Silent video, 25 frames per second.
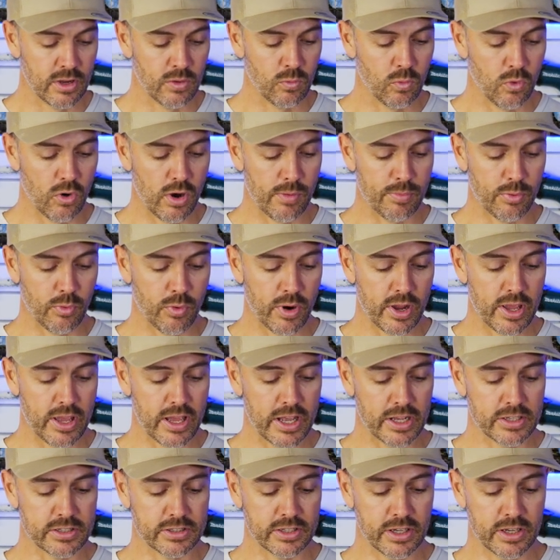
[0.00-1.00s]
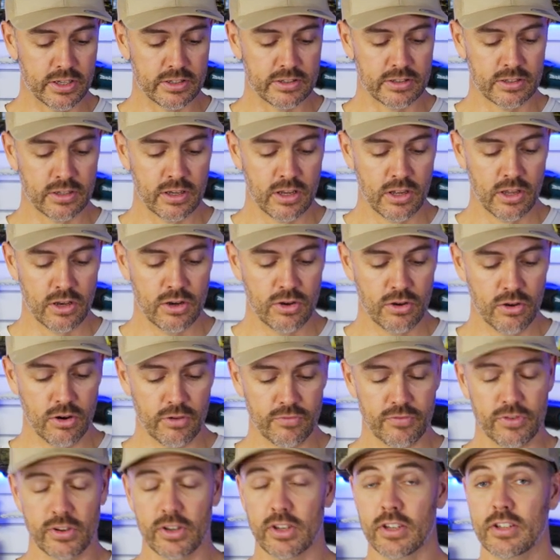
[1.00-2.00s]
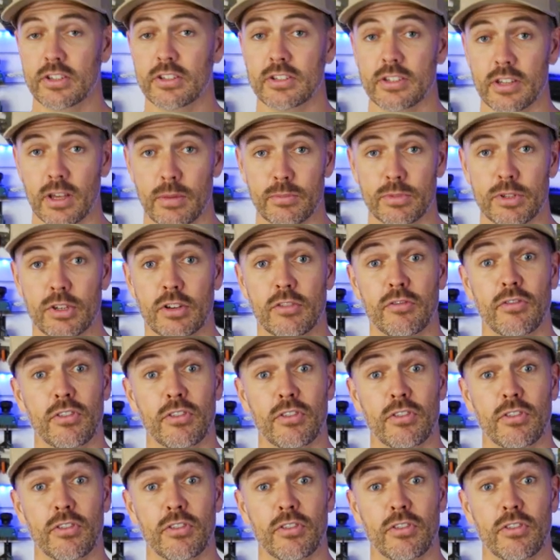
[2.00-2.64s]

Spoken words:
Wipe away excess, not for consumption